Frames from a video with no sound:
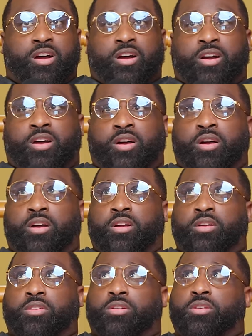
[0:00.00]

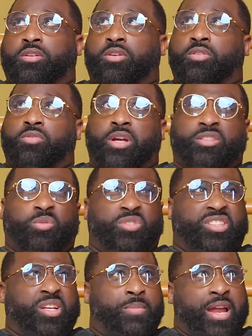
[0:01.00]
Who else? It was
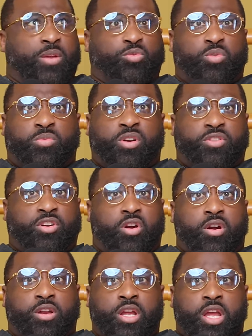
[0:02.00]
somebody. It was one more other
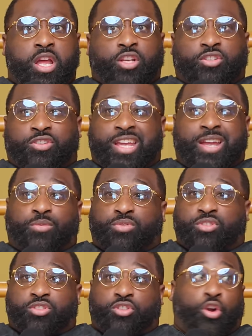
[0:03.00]
guard. So they
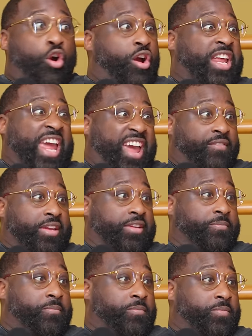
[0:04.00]
was guard heavy.
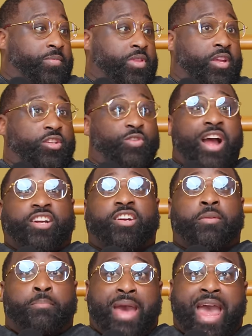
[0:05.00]
Mm-hmm. So I
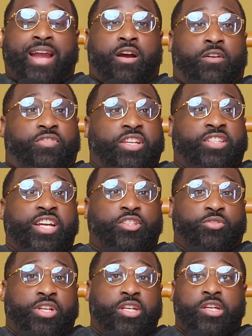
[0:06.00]
come back off this
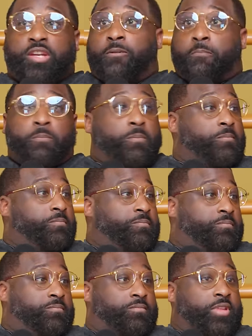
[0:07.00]
injury.
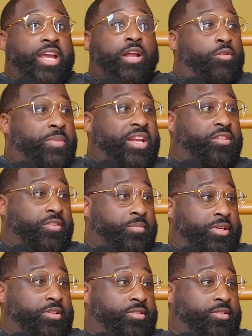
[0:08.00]
They ain't got no minutes for me.